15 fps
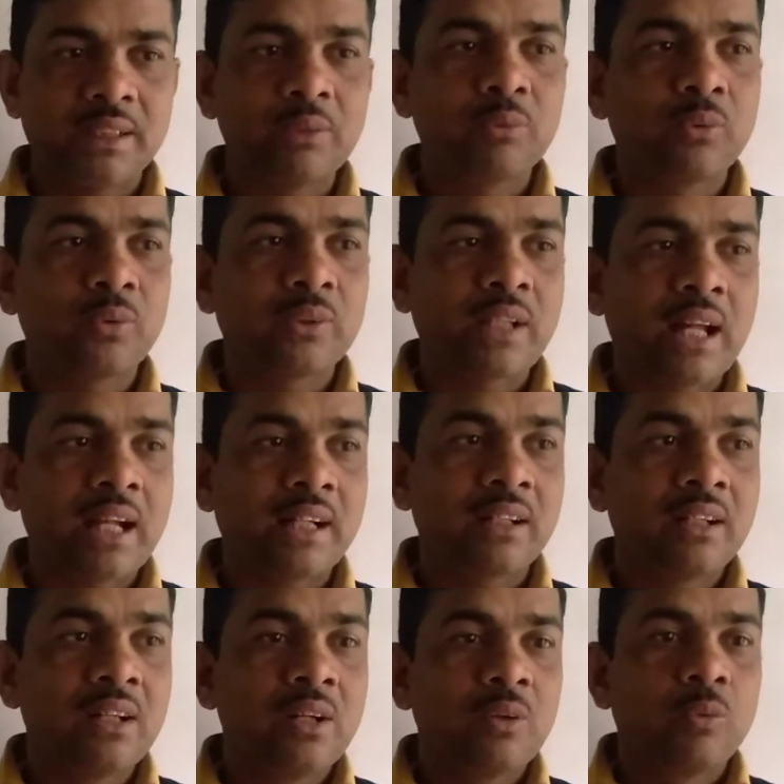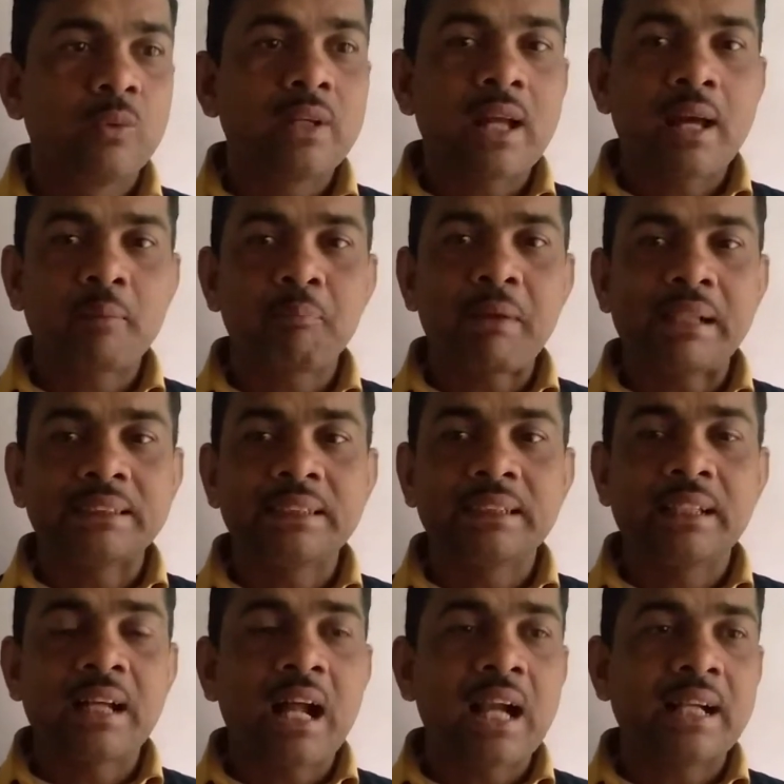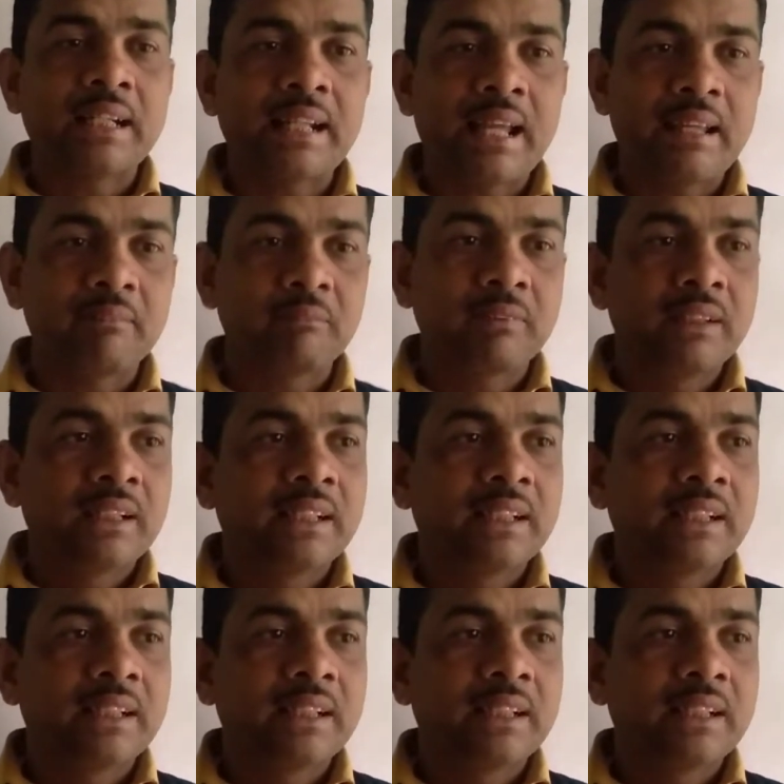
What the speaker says: you know that we are passing a hard time,